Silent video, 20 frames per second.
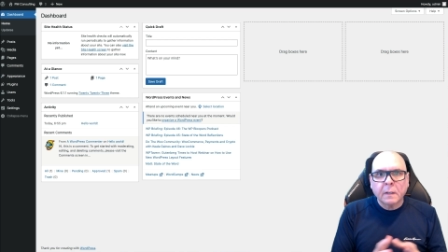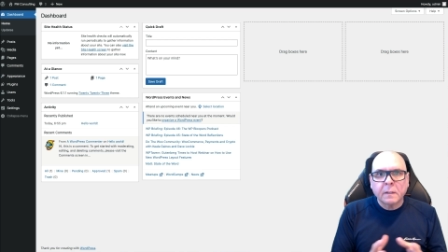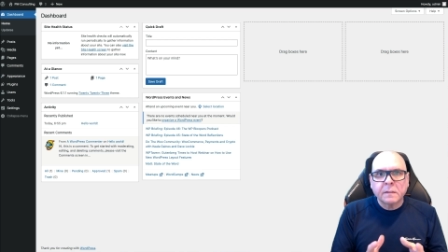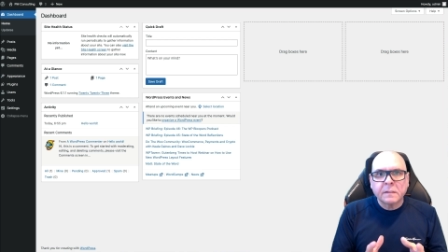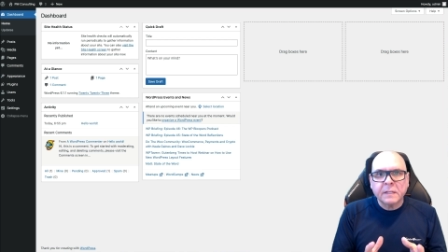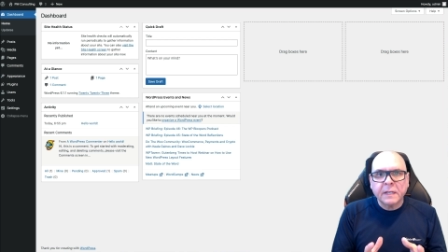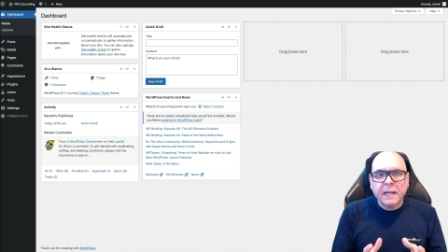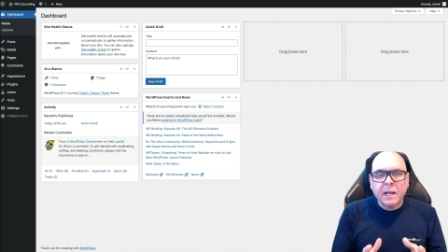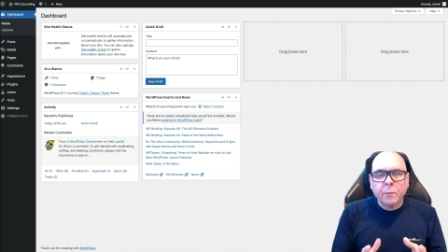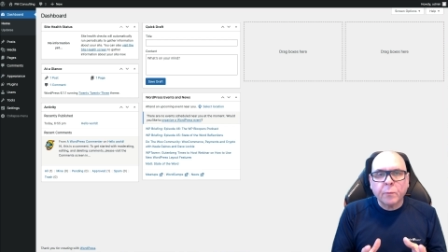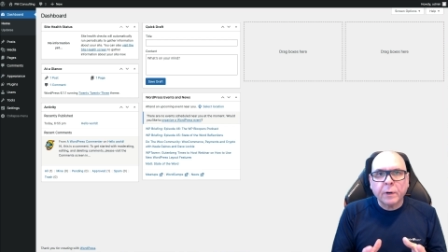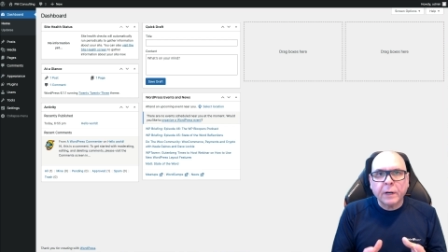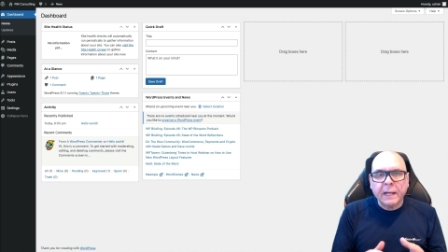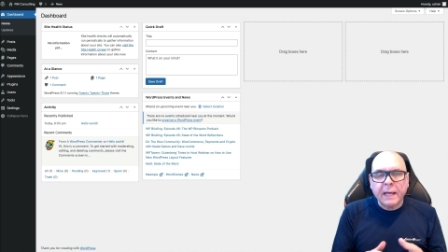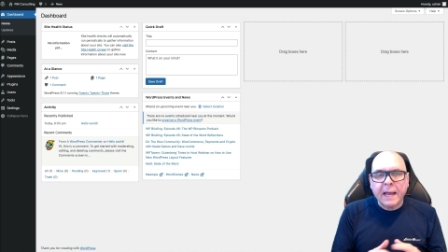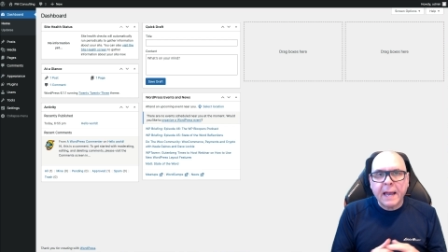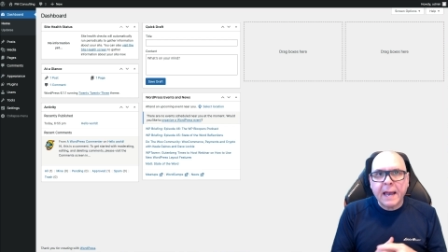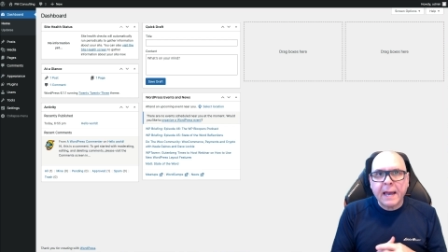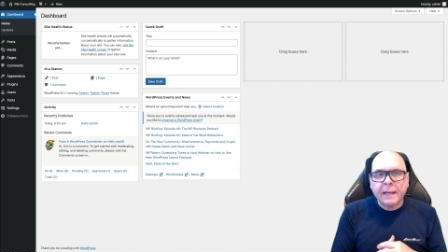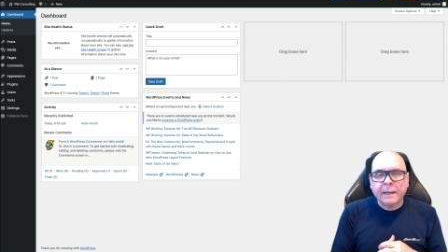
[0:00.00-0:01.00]
Today we're going
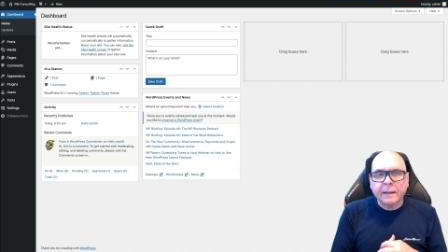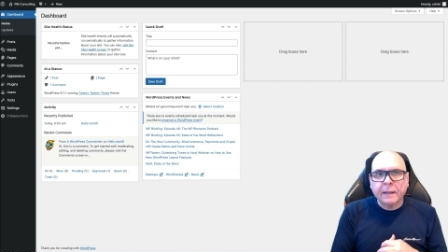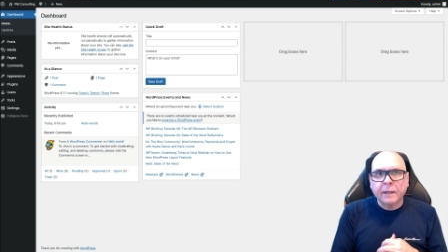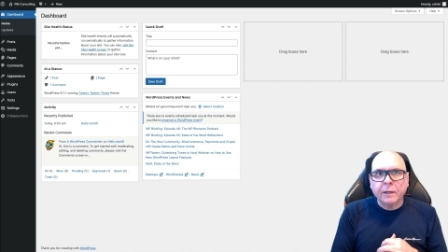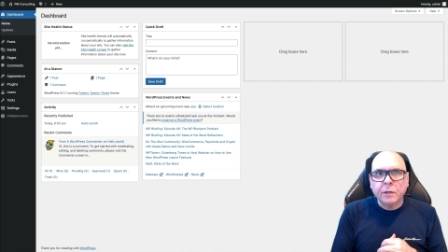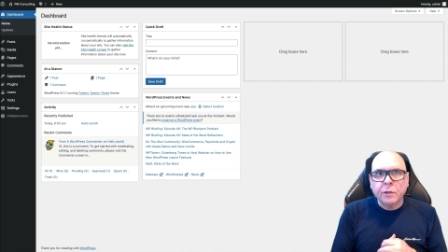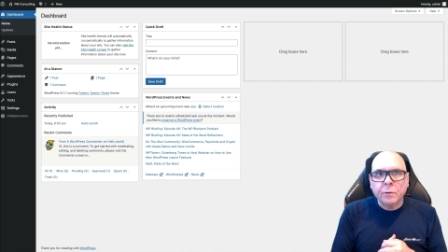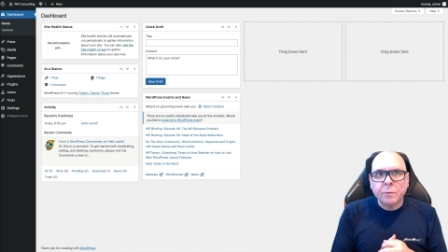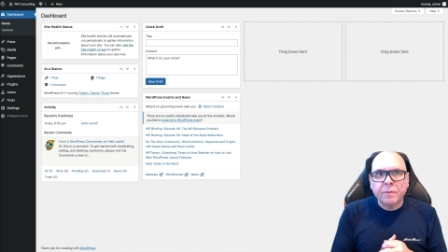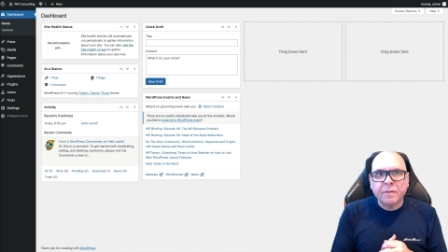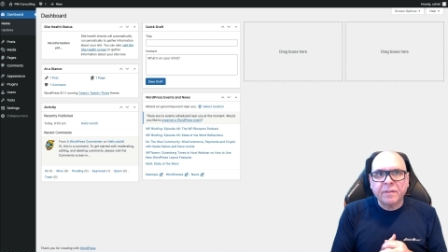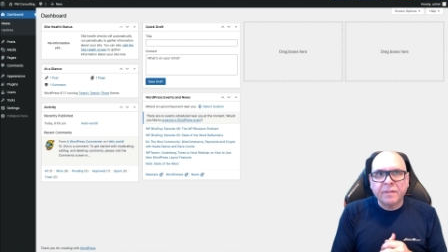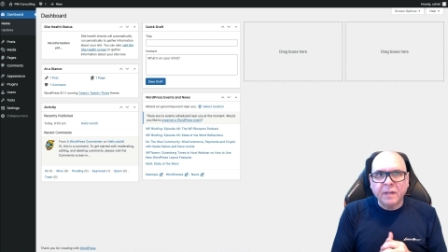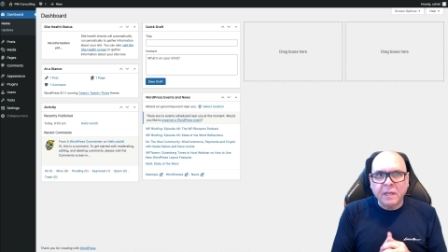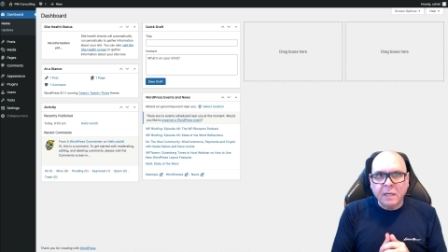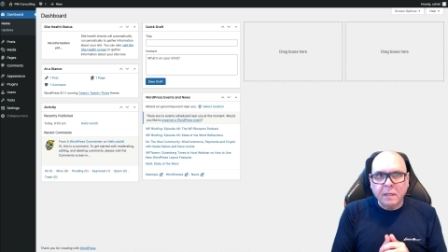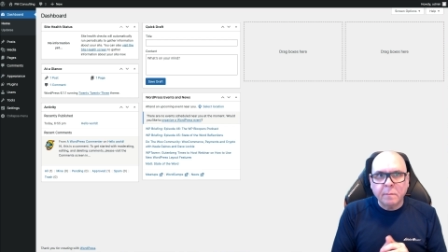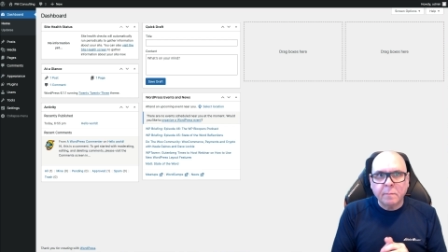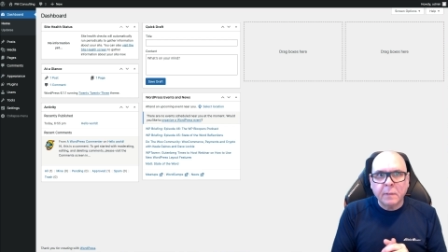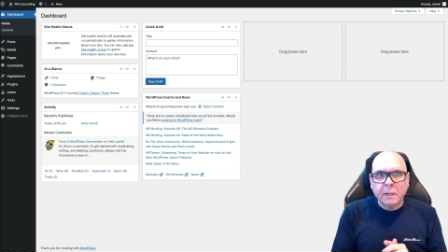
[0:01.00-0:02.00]
to add a new
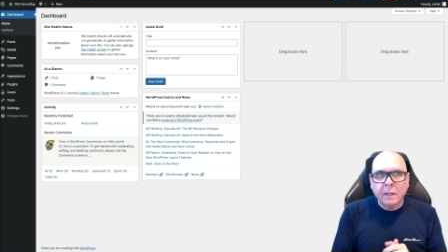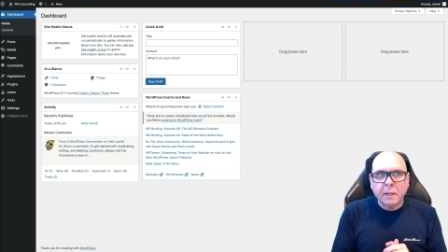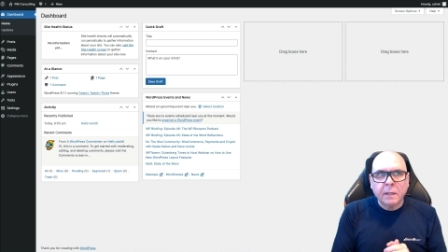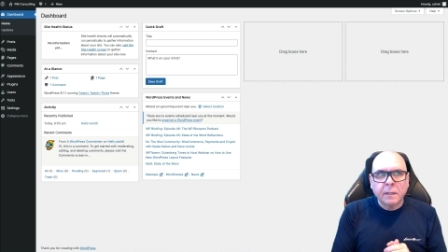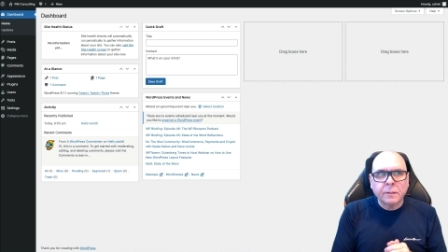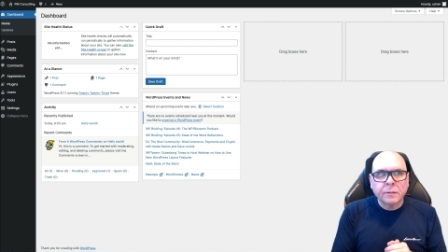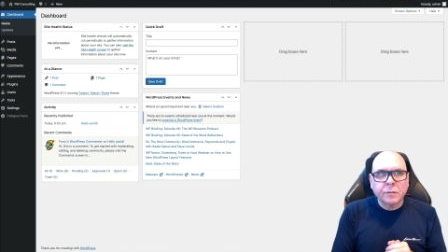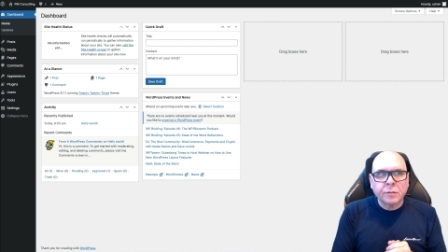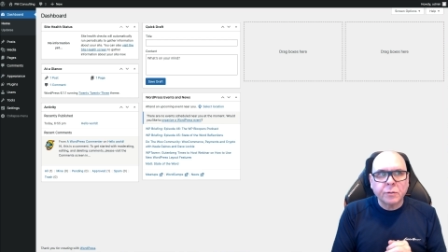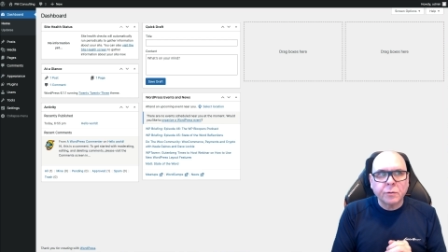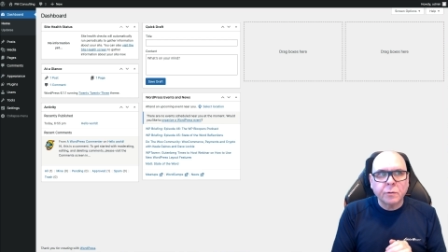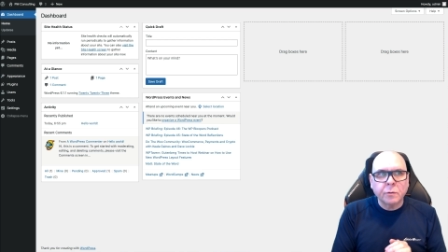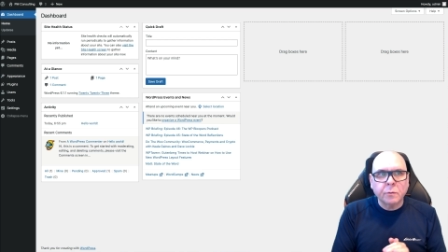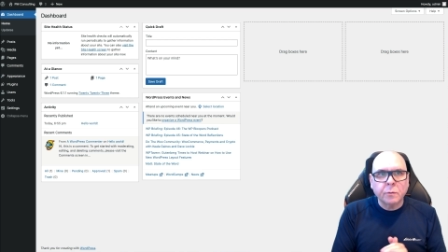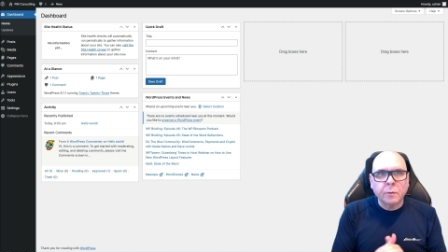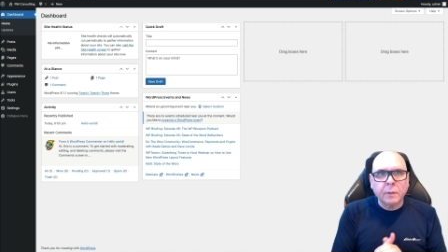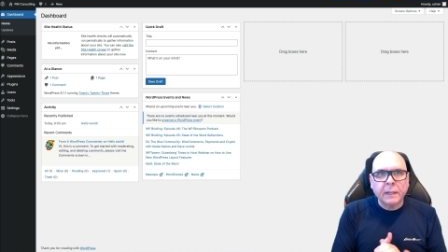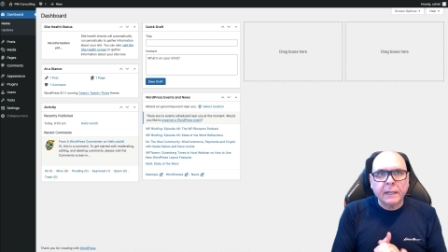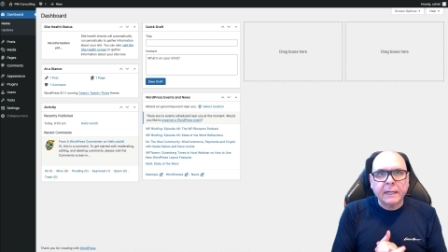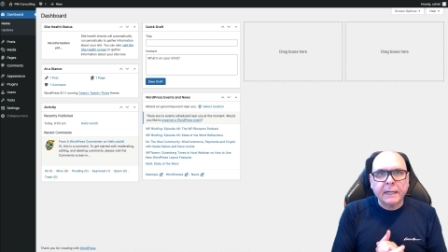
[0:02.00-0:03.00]
theme
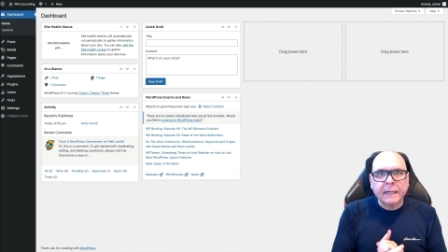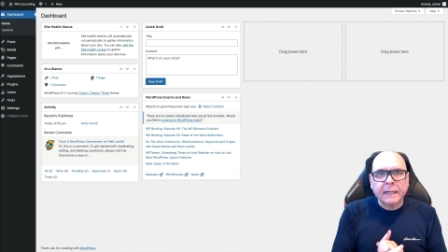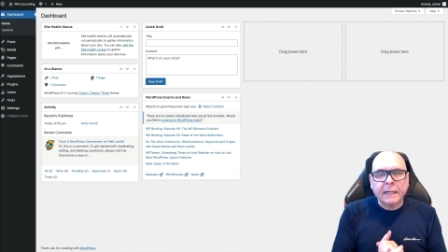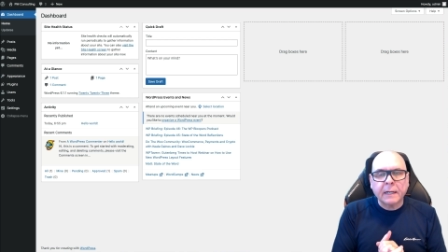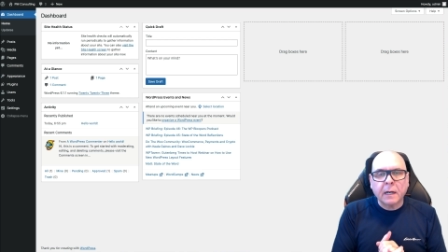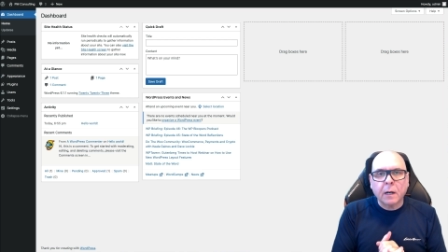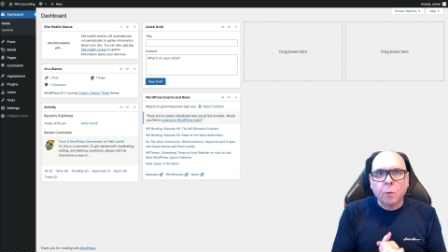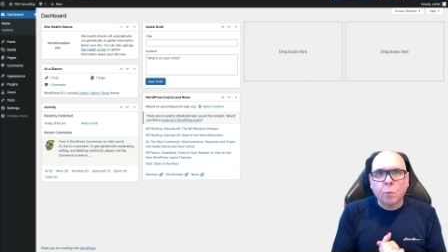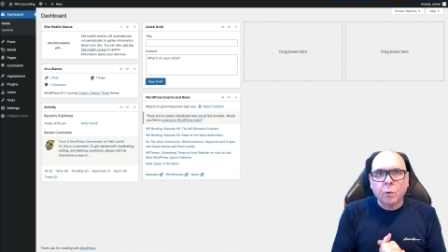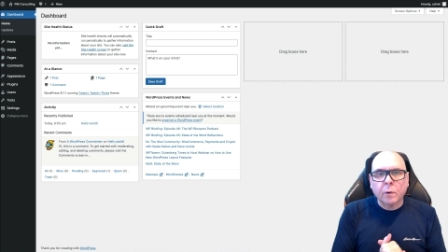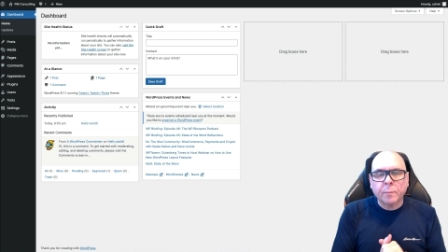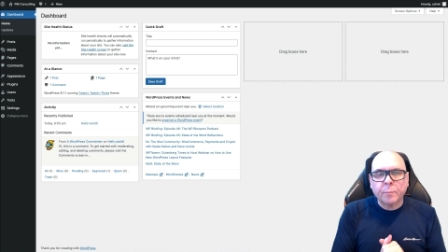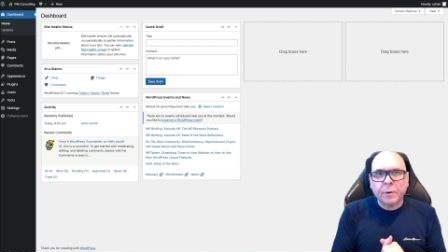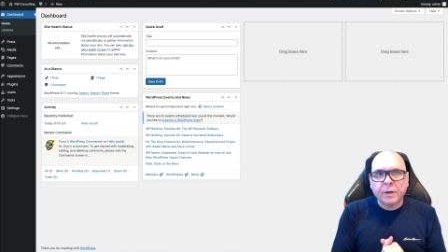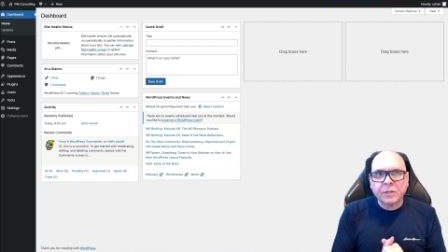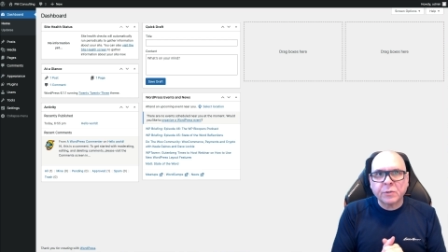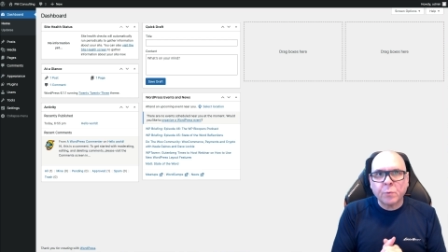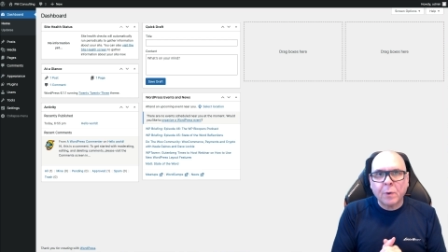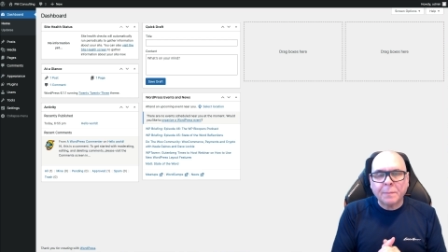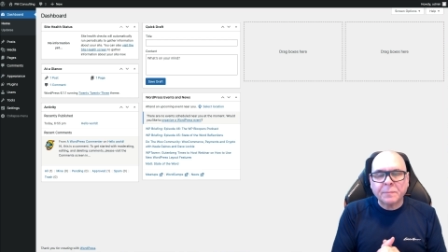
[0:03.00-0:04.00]
to a
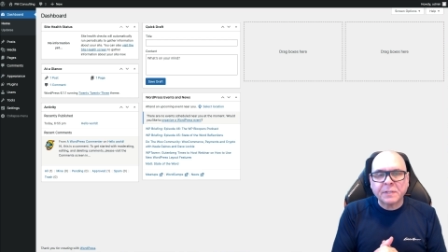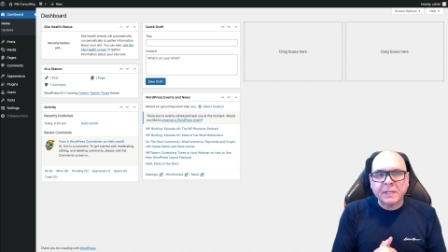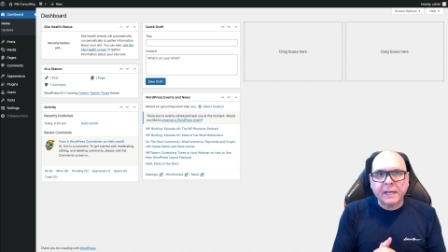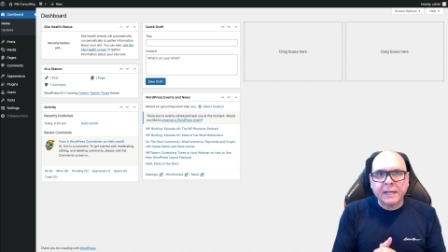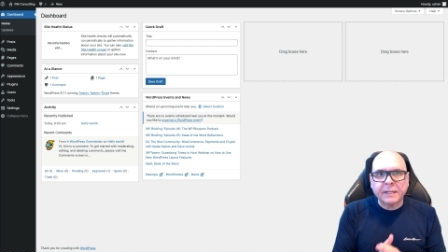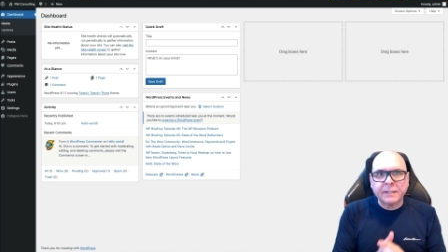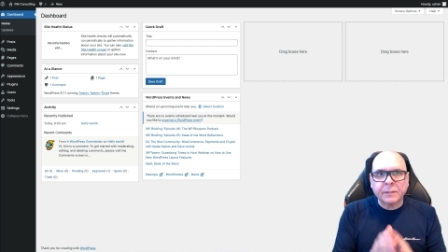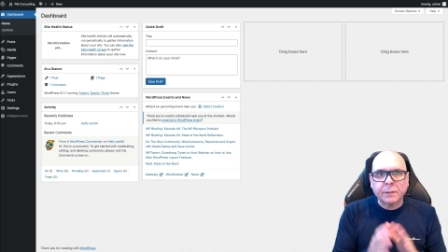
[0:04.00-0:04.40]
WordPress website.